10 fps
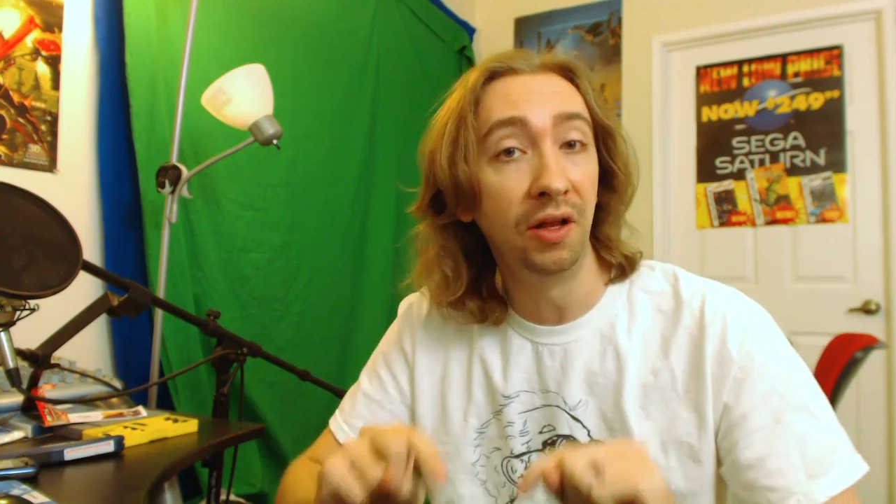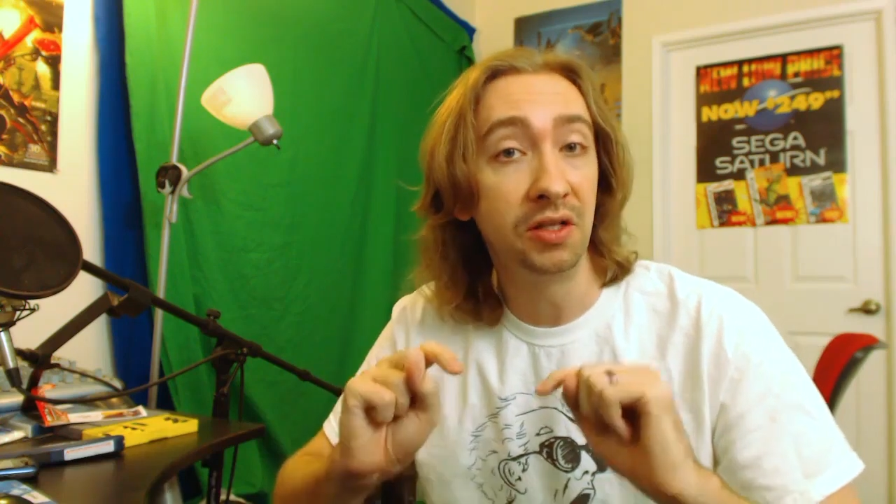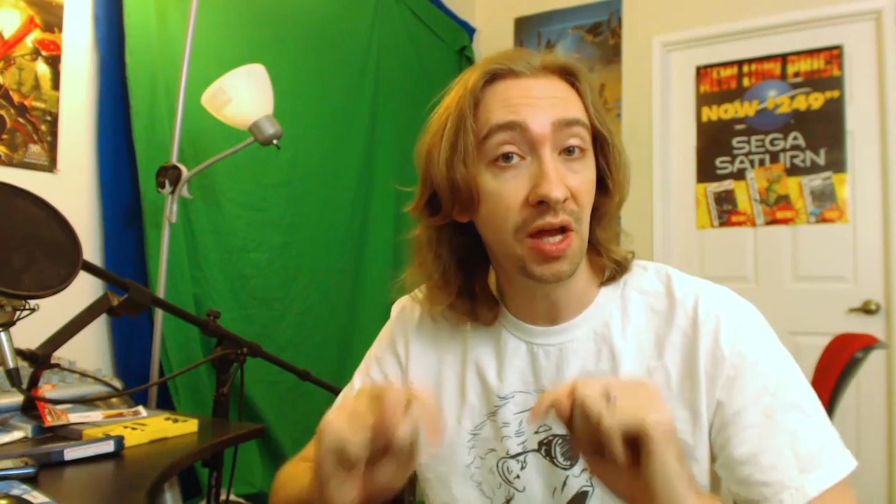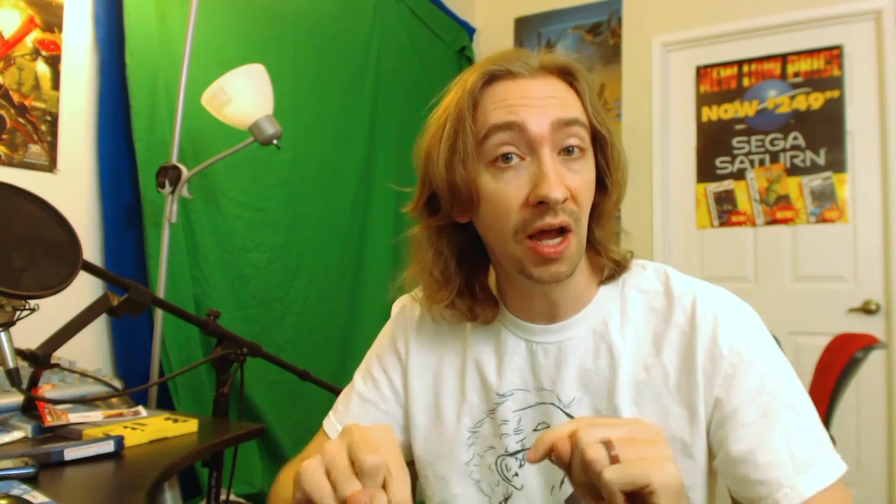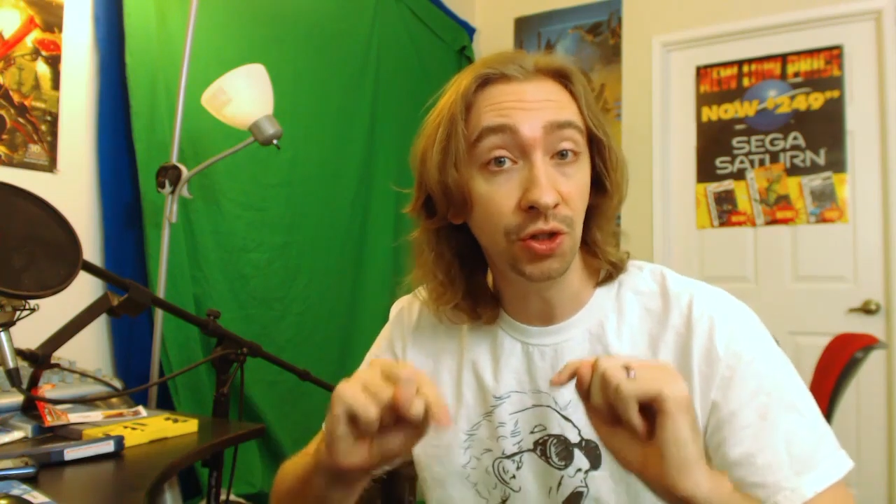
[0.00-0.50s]
It
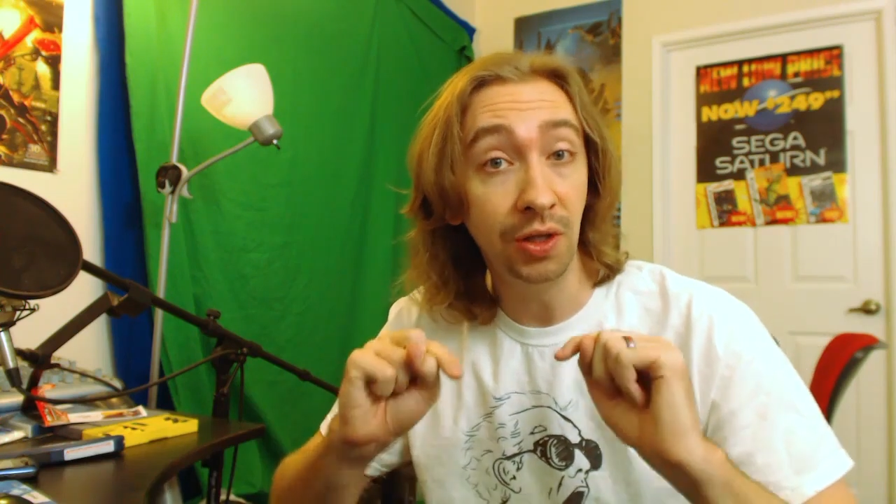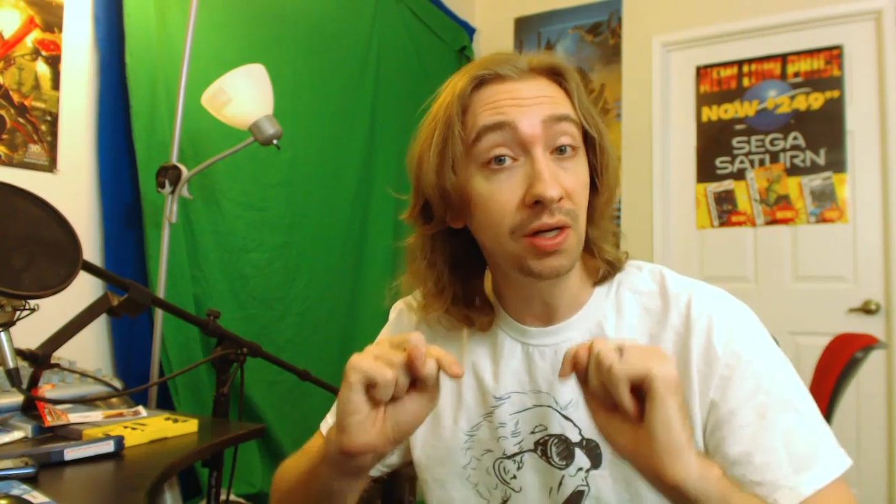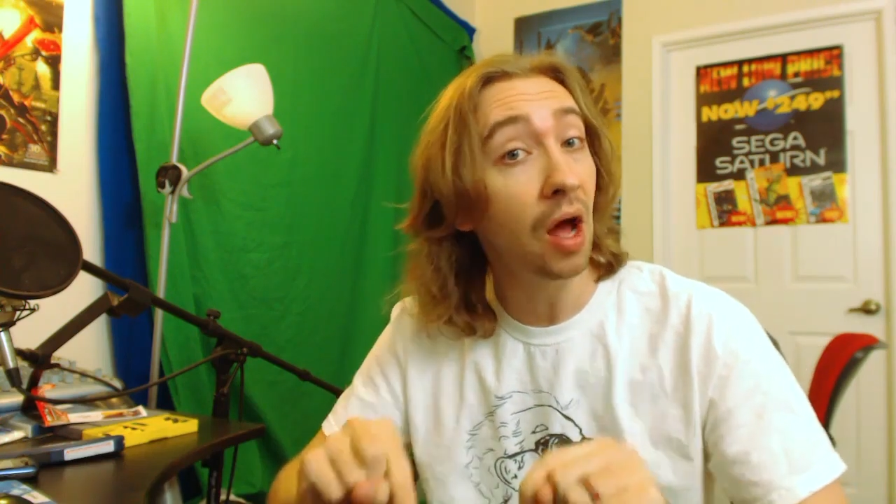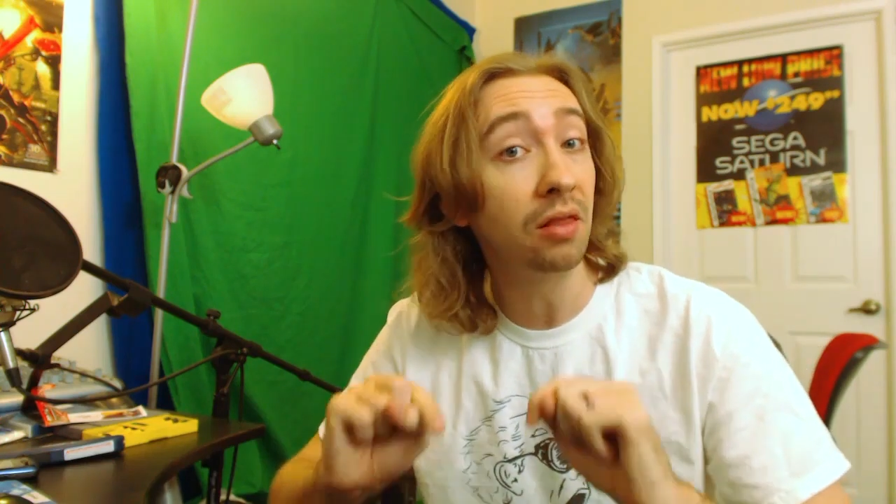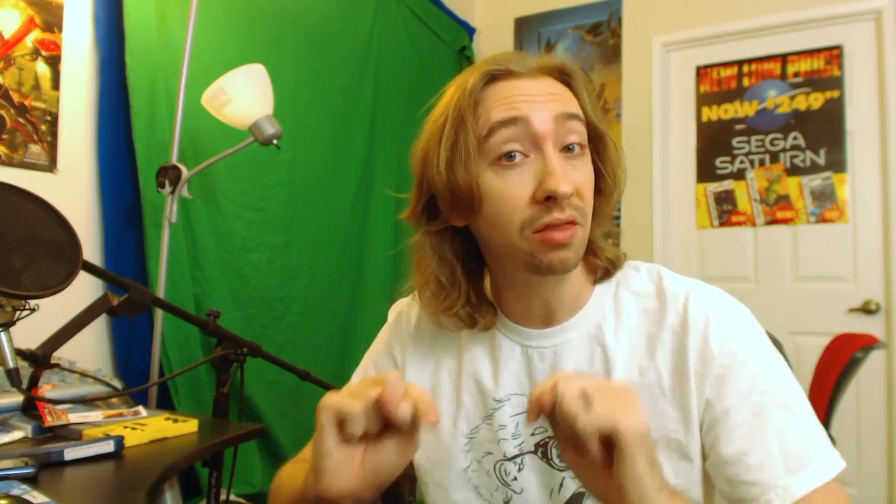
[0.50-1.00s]
is actually
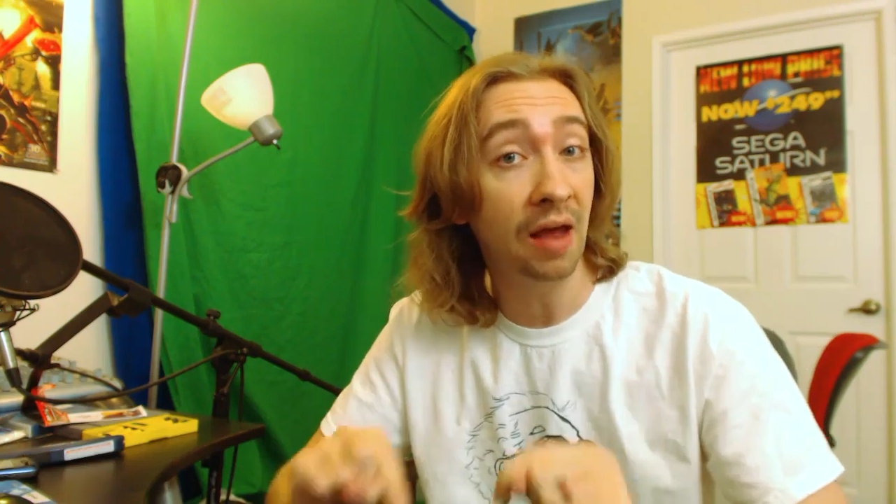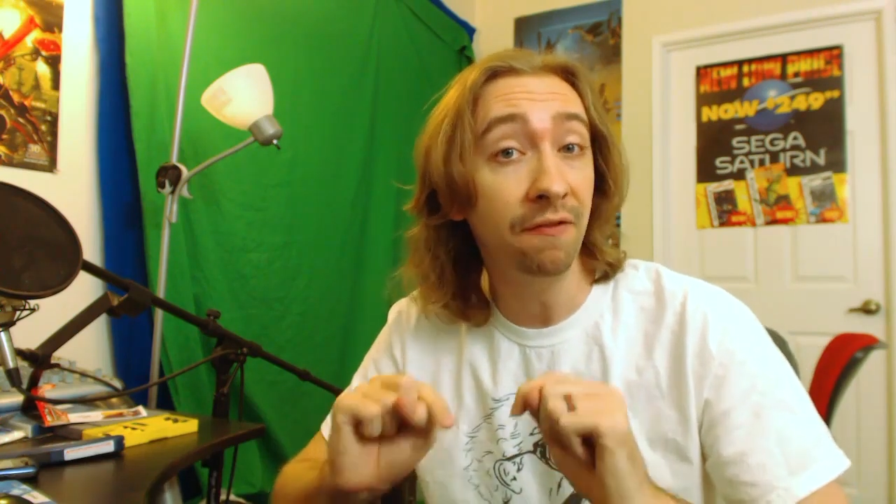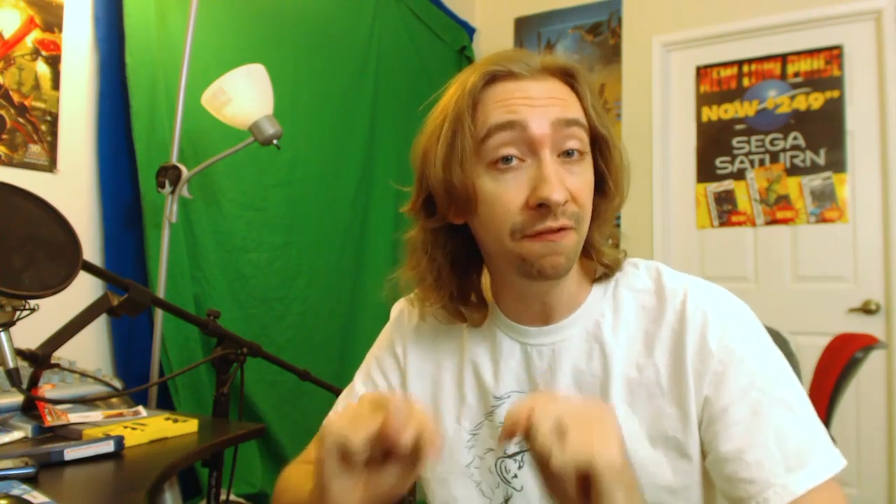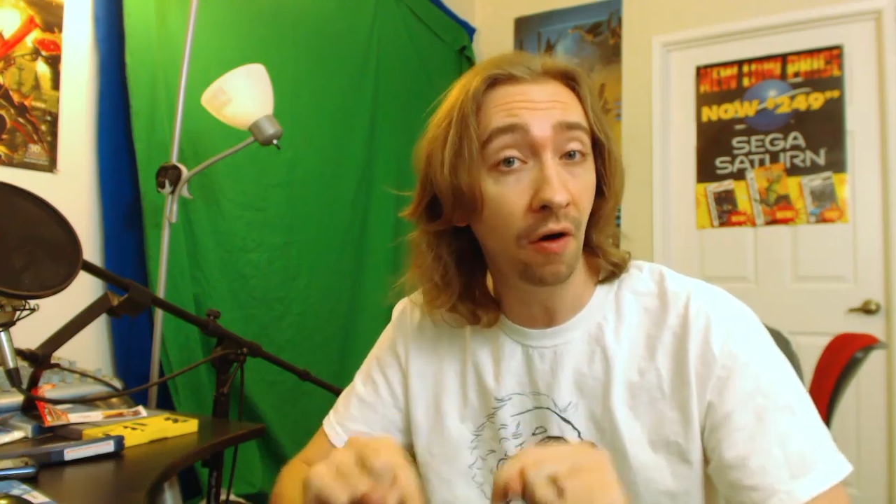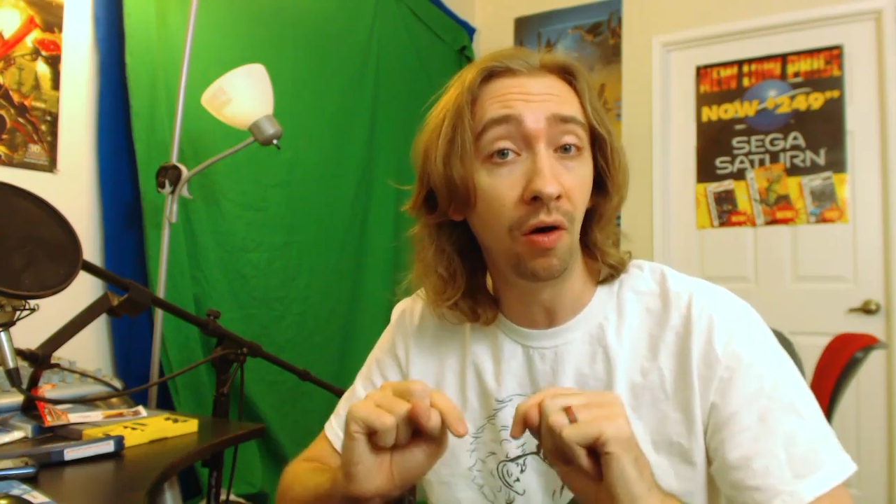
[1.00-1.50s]
not that
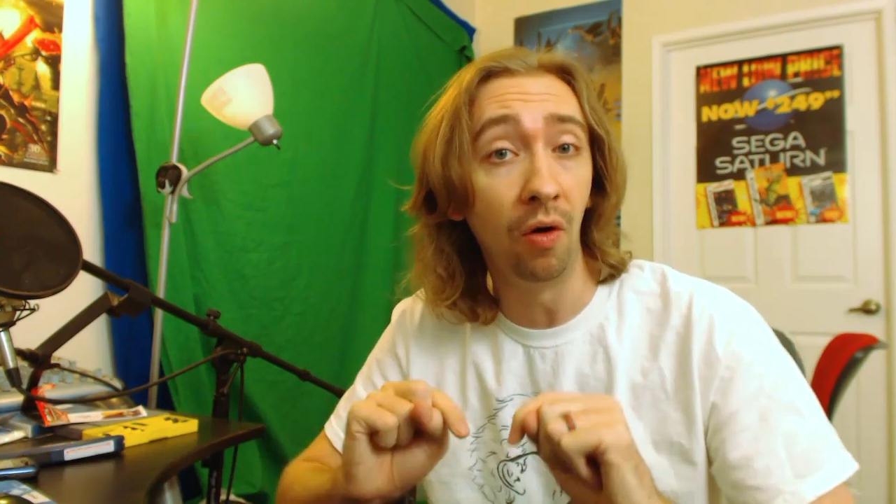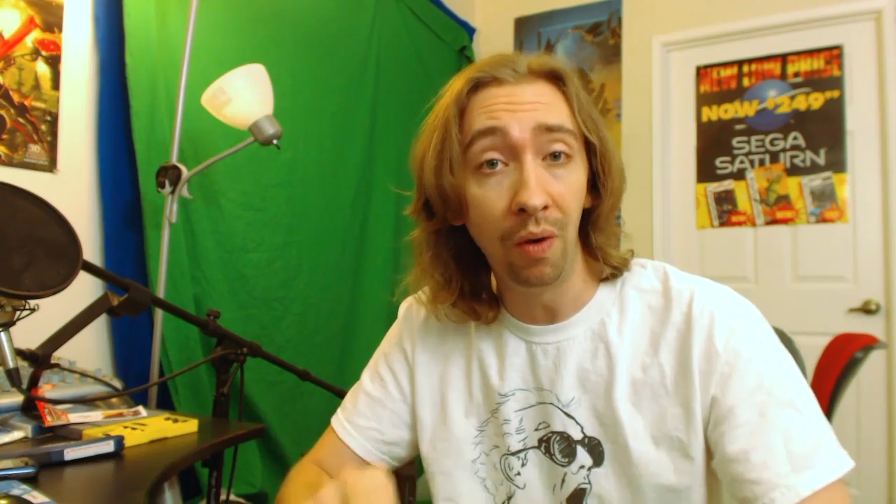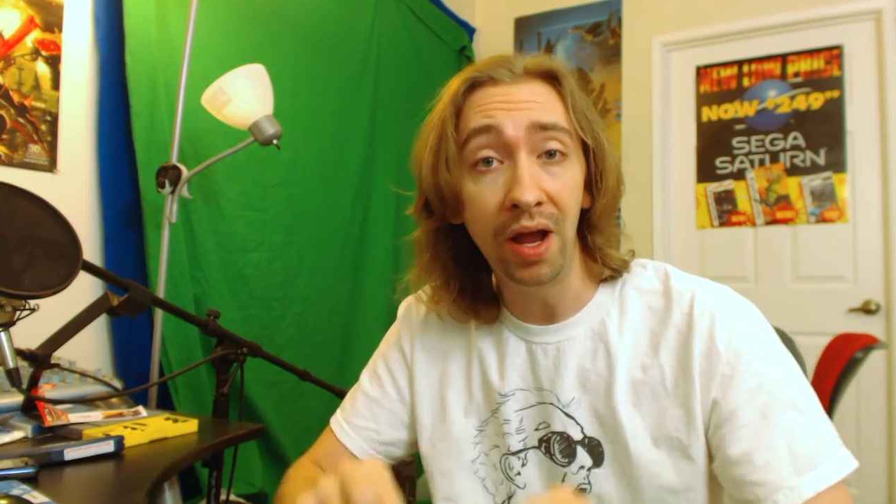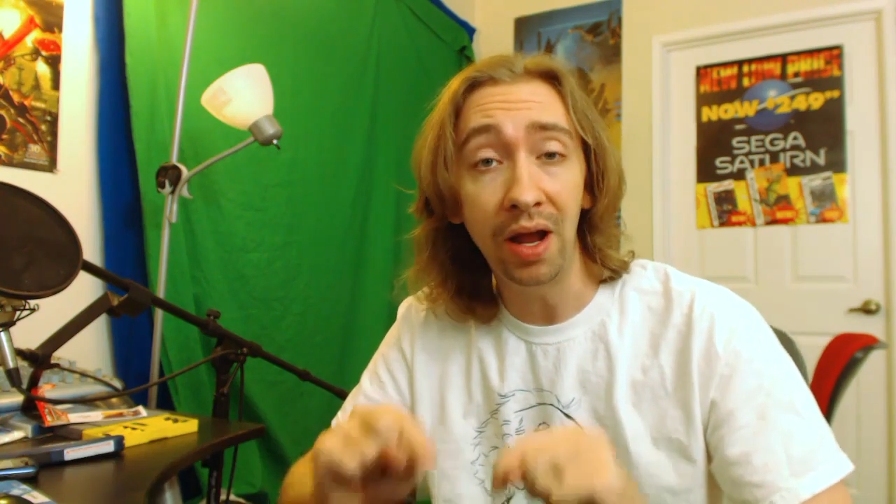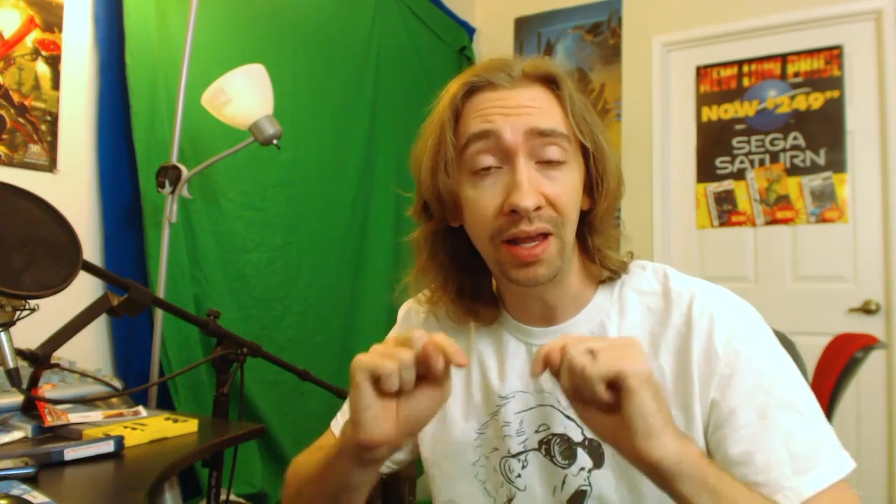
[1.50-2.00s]
far away.